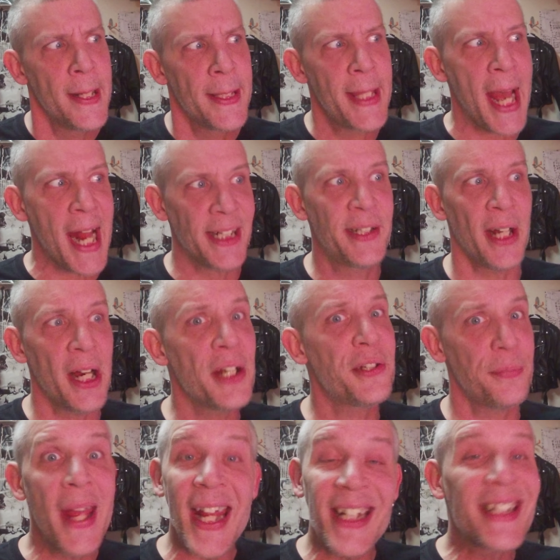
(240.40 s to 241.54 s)
That
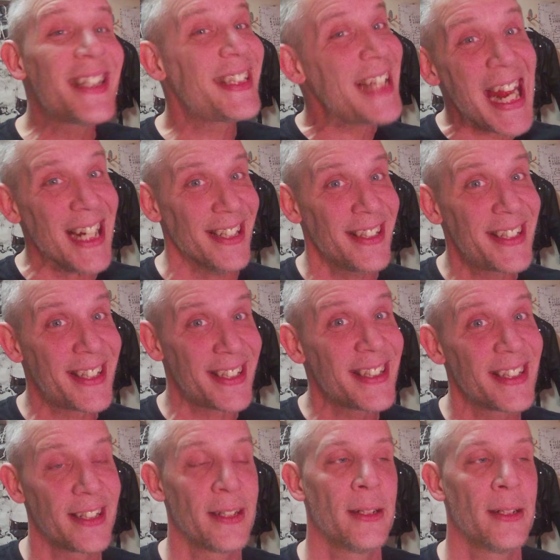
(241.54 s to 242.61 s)
does make sense.